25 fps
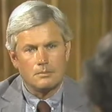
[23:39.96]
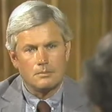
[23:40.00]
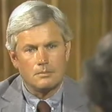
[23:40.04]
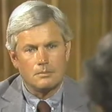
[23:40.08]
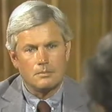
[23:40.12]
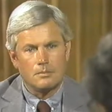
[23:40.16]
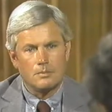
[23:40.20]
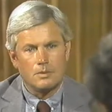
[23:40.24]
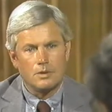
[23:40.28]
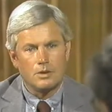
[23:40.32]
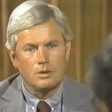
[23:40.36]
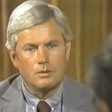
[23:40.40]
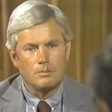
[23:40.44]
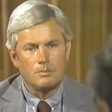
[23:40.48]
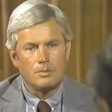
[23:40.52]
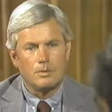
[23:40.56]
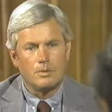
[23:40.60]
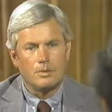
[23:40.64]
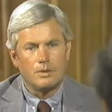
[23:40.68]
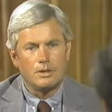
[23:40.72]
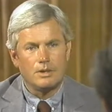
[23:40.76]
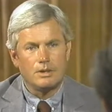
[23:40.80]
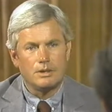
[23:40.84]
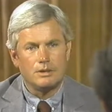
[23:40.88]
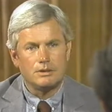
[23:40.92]
plans Your for that.
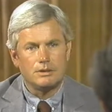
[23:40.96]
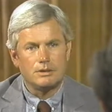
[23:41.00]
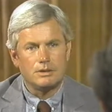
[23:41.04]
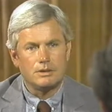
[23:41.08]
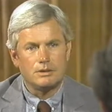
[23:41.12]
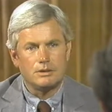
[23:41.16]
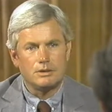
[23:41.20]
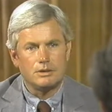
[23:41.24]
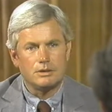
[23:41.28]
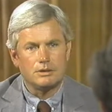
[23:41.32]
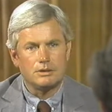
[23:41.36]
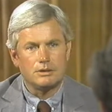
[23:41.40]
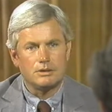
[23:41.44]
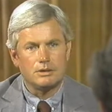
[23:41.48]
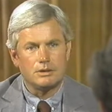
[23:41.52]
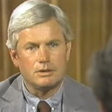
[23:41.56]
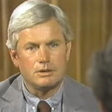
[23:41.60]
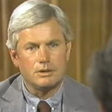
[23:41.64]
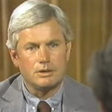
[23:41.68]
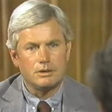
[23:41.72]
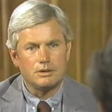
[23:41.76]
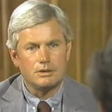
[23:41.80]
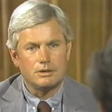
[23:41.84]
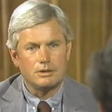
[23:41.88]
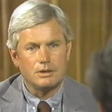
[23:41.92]
Your point is that just
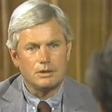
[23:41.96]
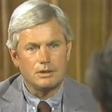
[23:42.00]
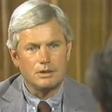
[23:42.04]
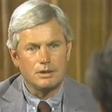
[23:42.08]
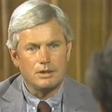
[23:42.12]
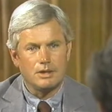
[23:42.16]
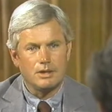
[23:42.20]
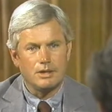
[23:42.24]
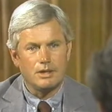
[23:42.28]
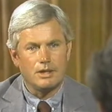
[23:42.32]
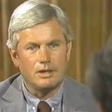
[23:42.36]
statistically,